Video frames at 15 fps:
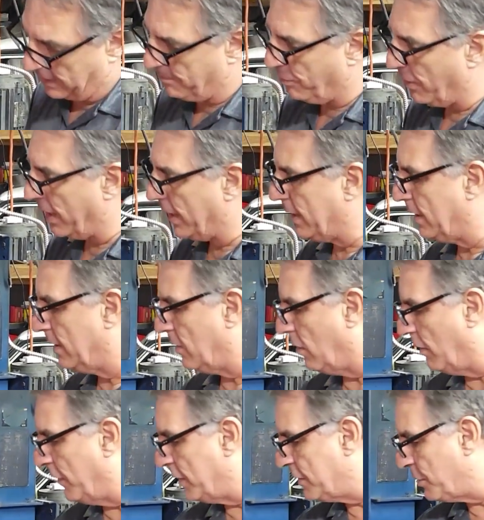break,
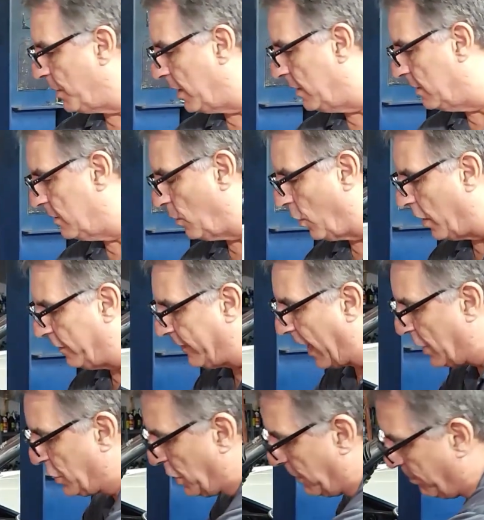or this one, where it's actually